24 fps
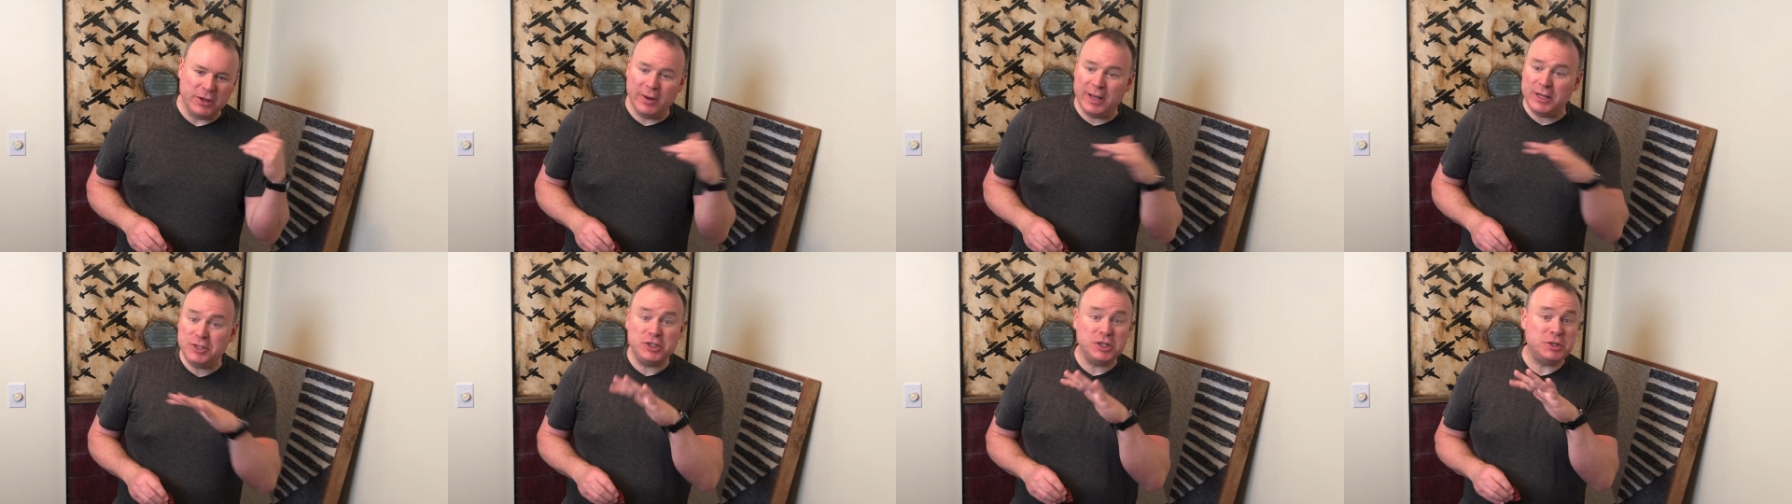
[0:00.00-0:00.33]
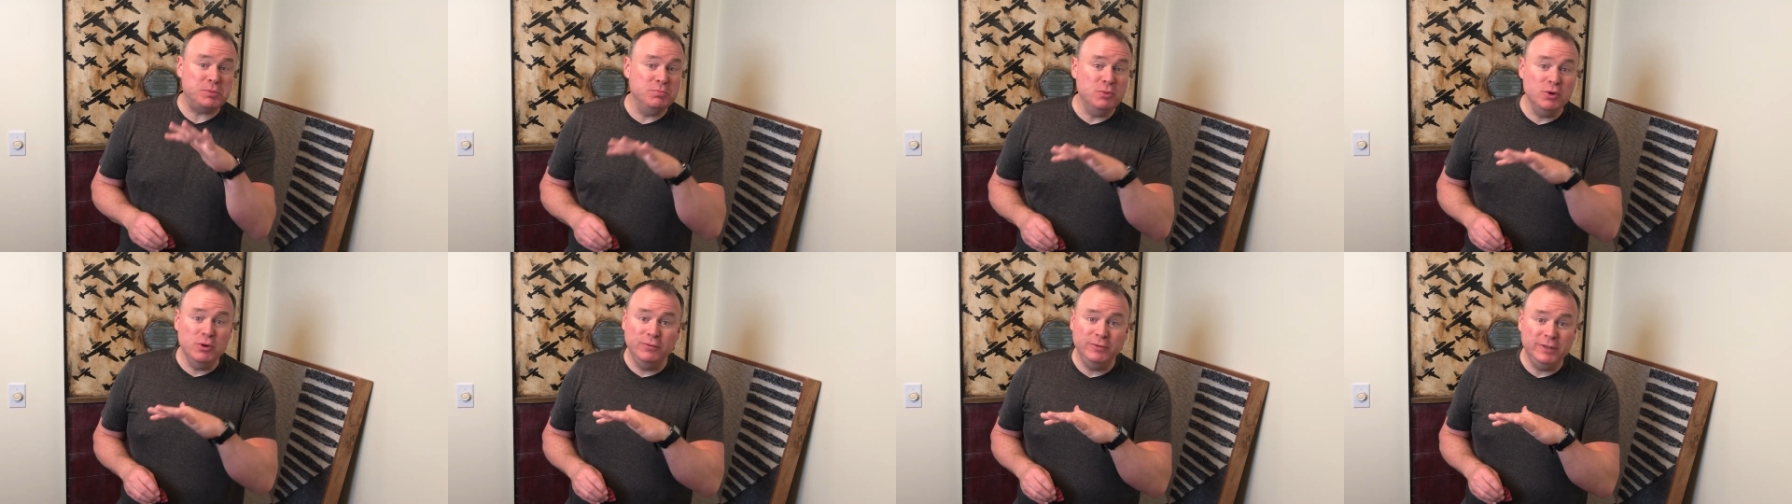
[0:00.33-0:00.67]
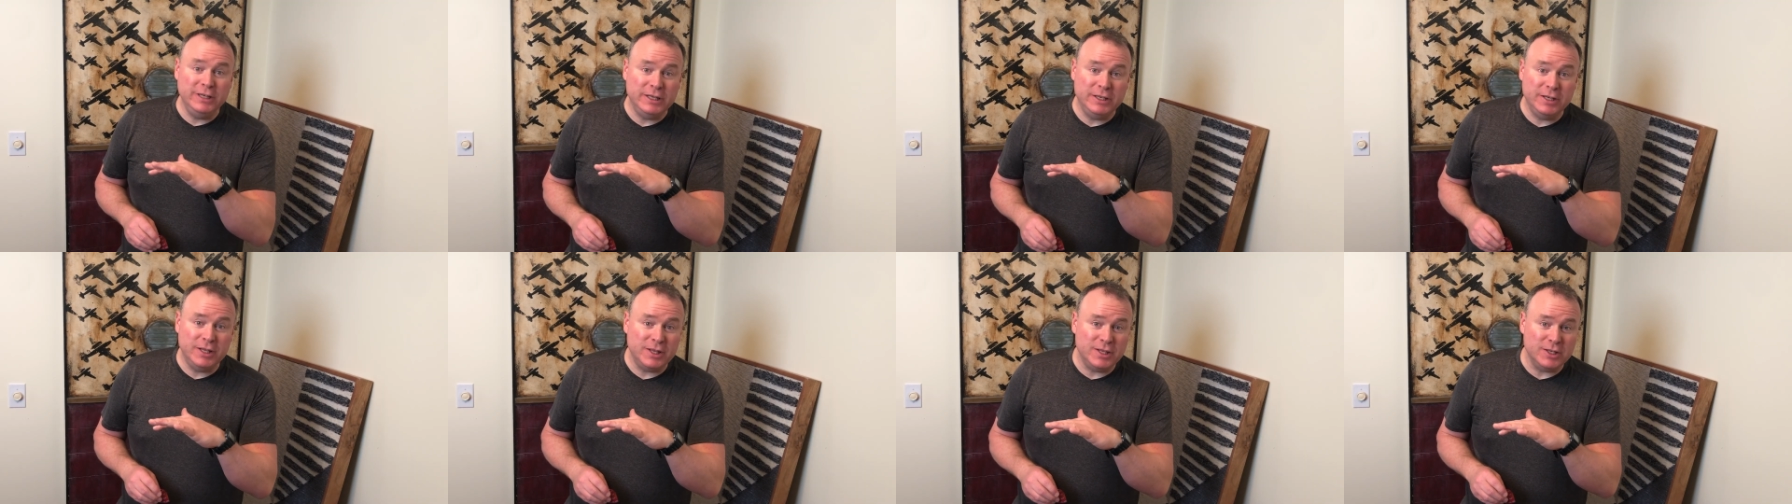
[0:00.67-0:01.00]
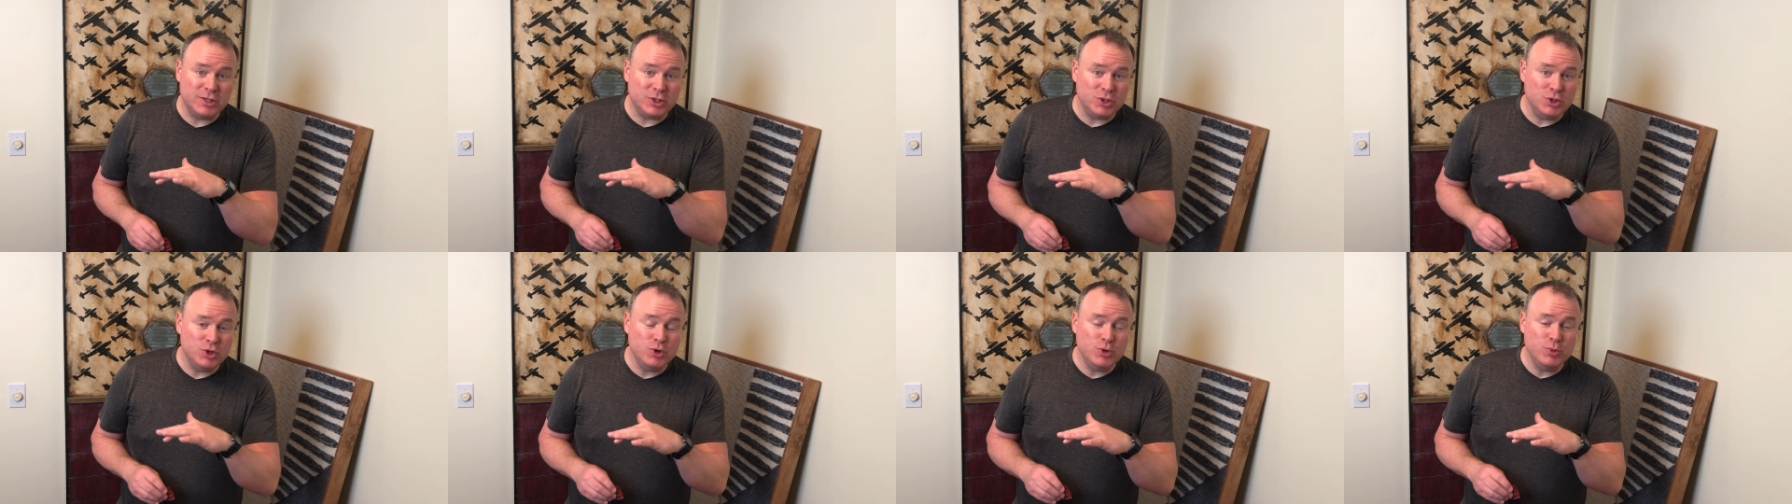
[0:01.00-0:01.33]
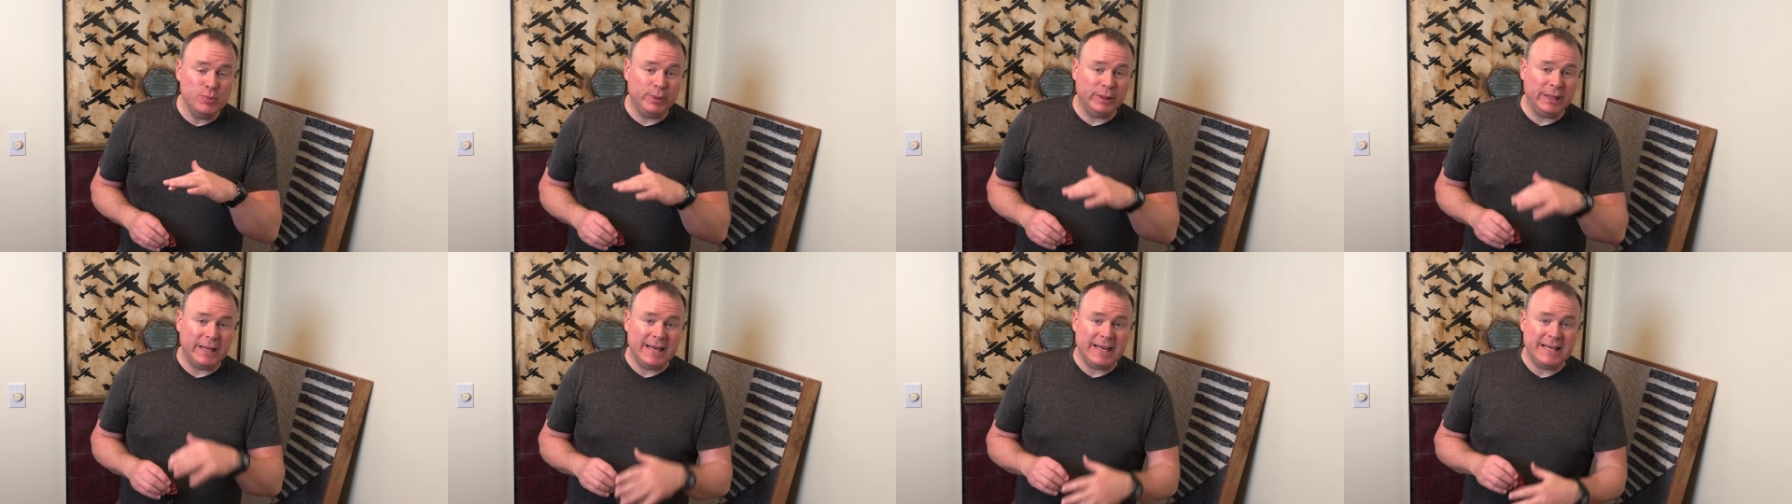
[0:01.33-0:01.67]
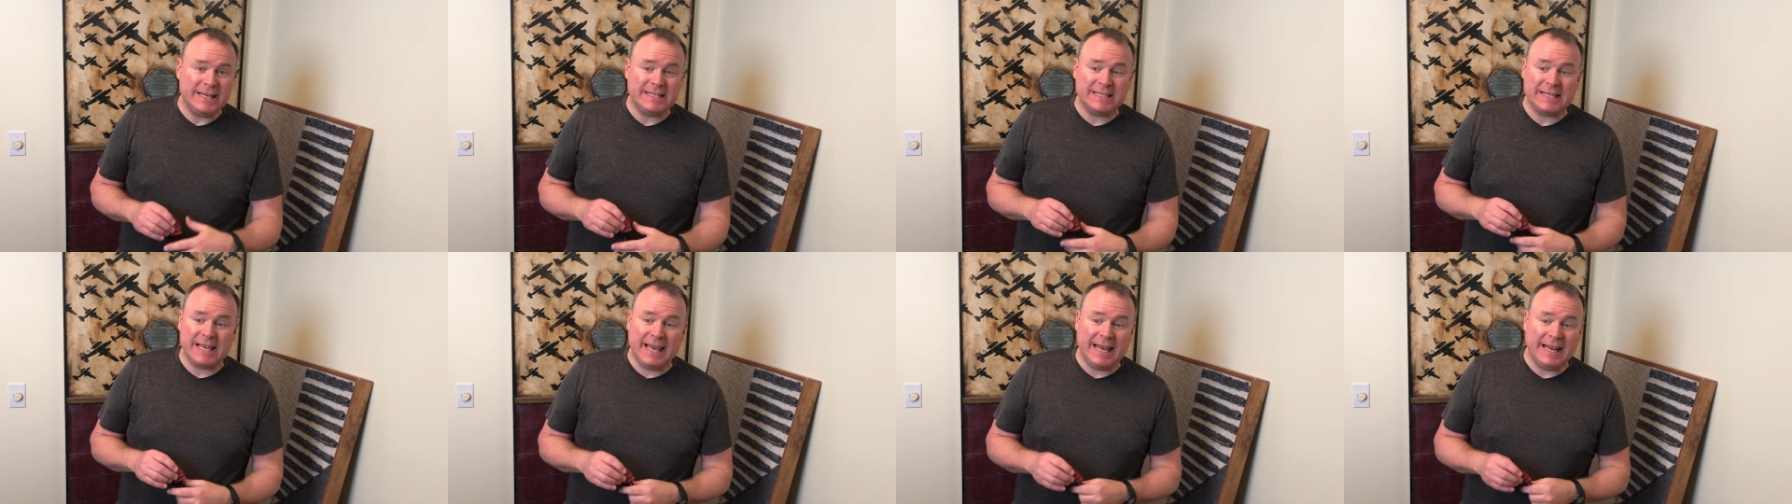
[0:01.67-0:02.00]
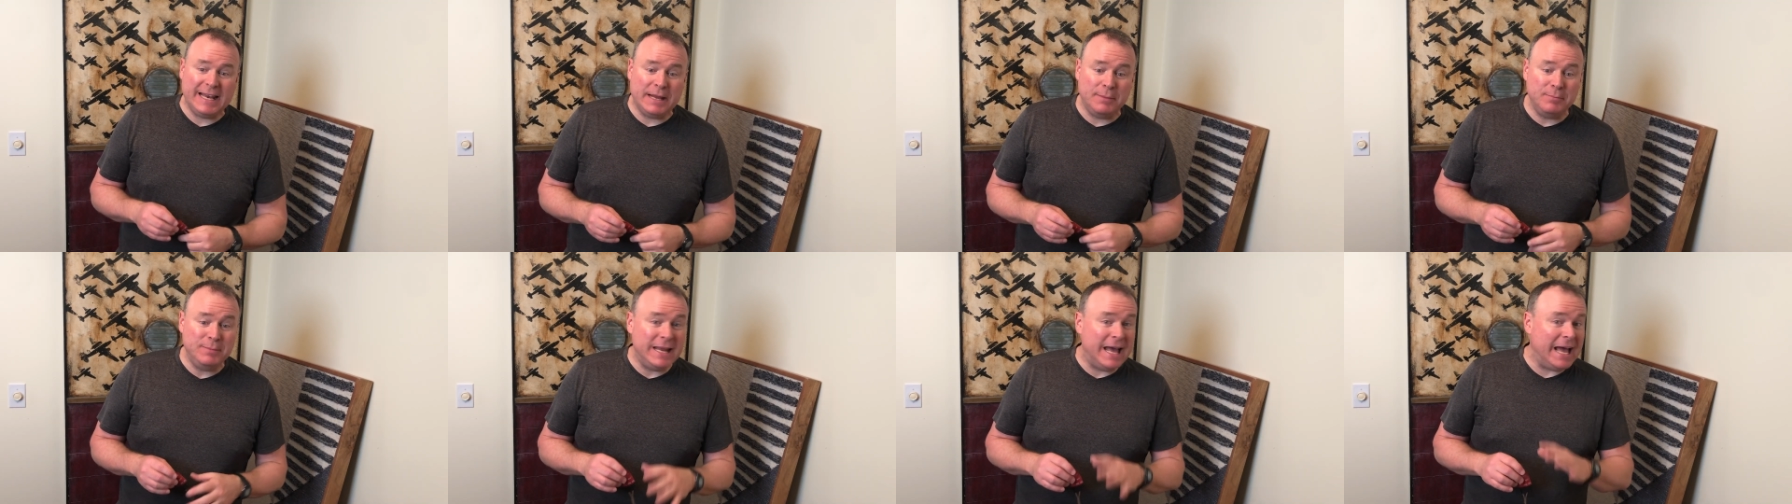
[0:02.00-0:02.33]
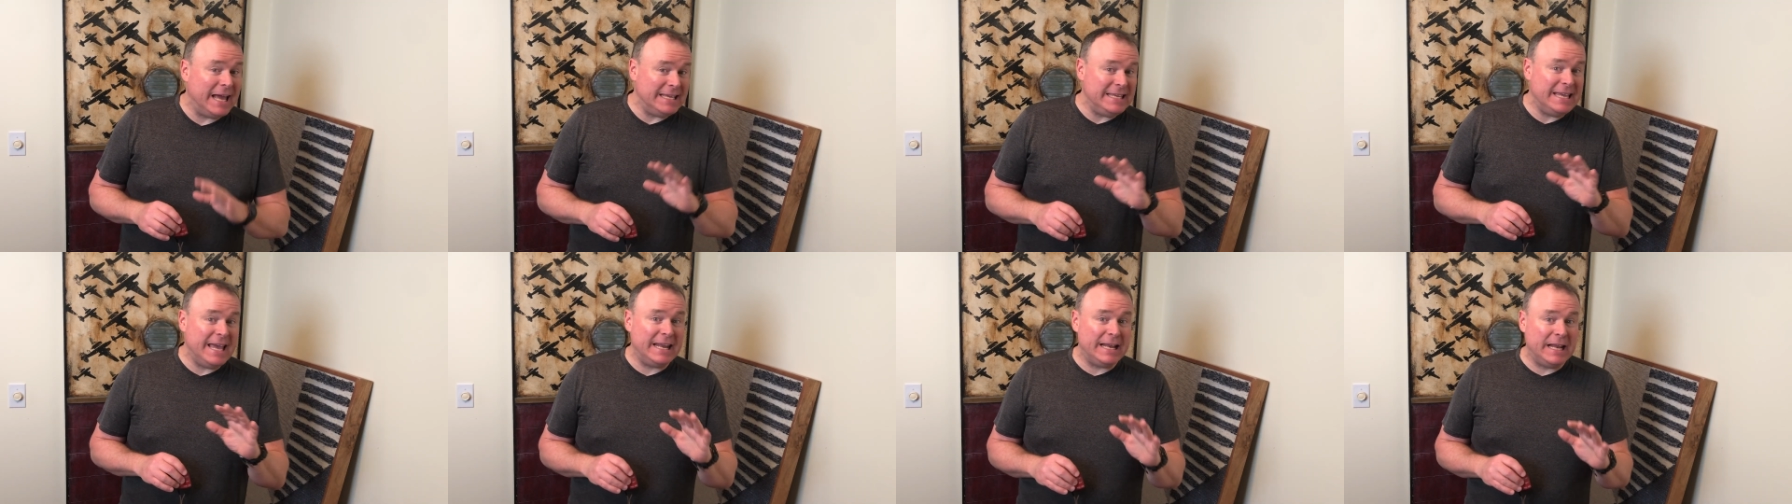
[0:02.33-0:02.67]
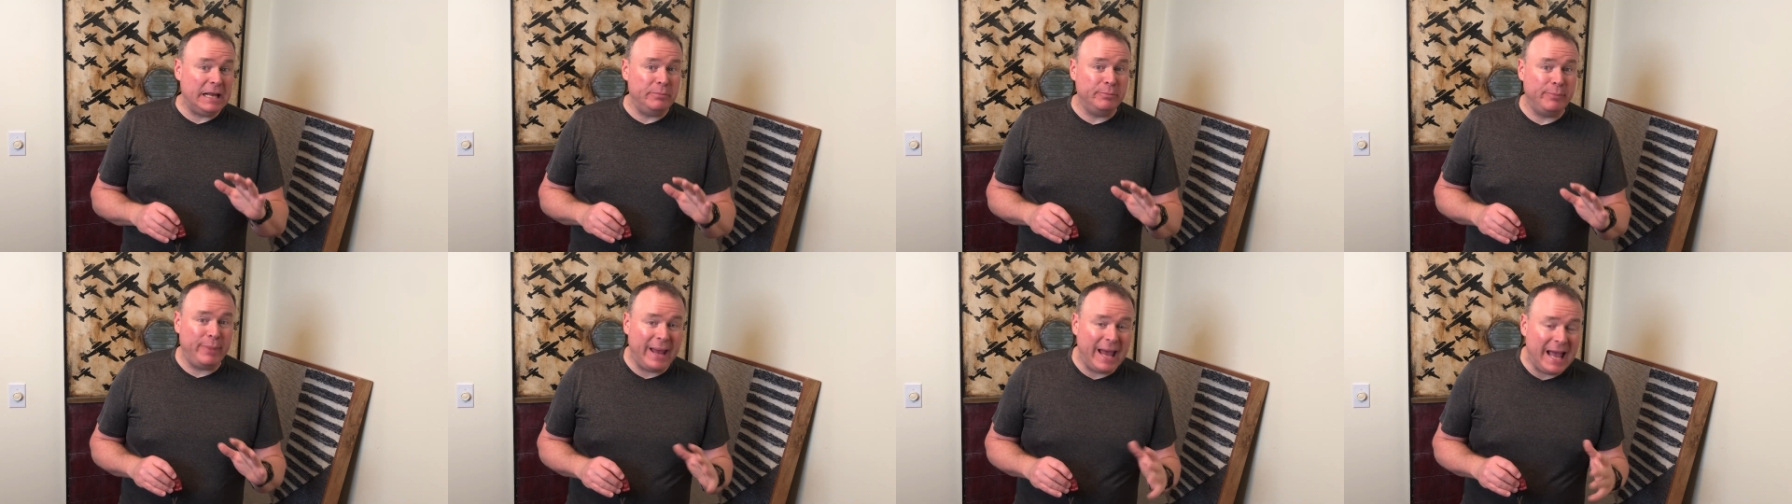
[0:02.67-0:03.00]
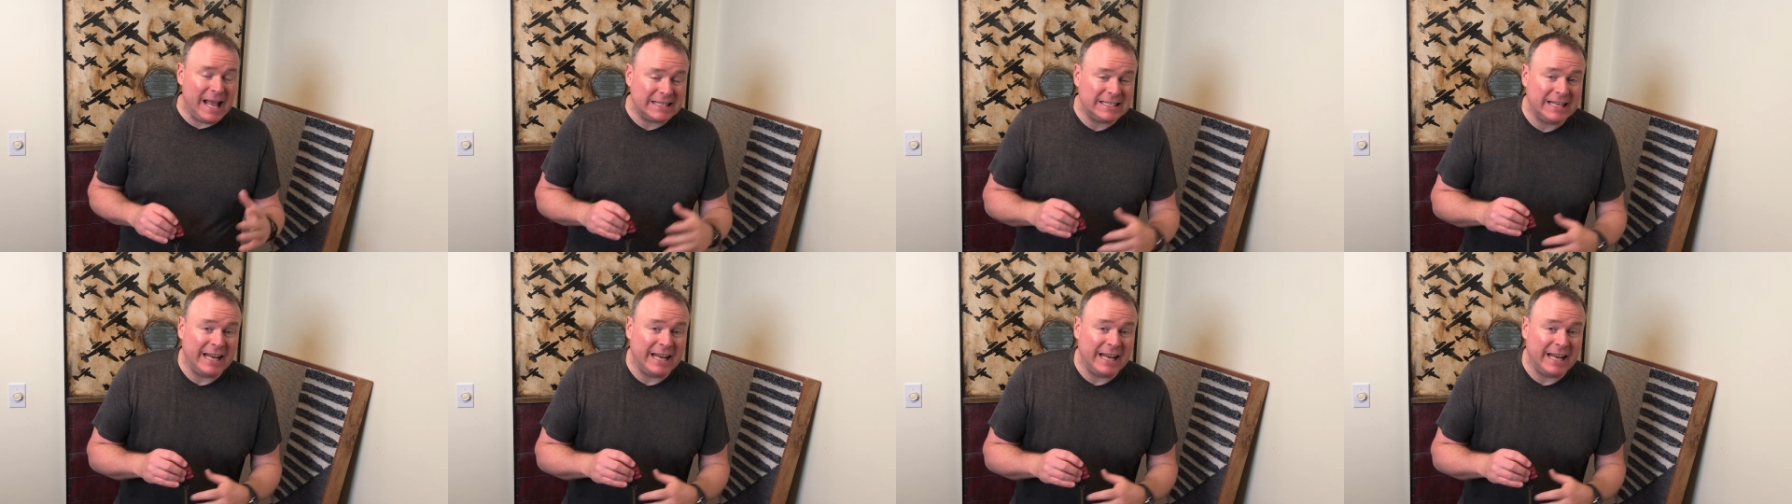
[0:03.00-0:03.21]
I just moved into this new place and I'm not yet unpacked,